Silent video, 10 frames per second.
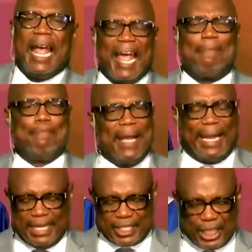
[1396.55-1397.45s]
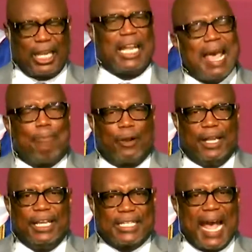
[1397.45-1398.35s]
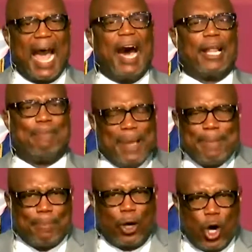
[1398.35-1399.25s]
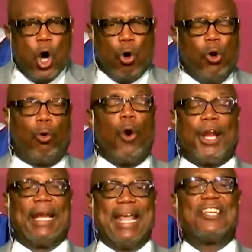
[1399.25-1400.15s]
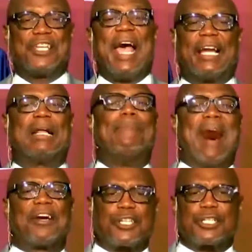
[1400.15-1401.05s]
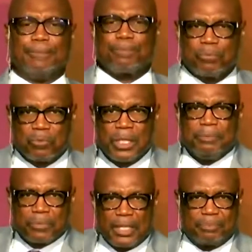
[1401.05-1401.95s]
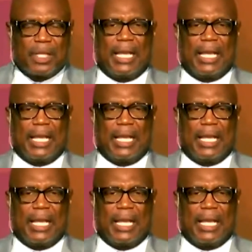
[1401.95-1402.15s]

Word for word: have made celebrities out of people who are working at Jack in the Box. Bishop D.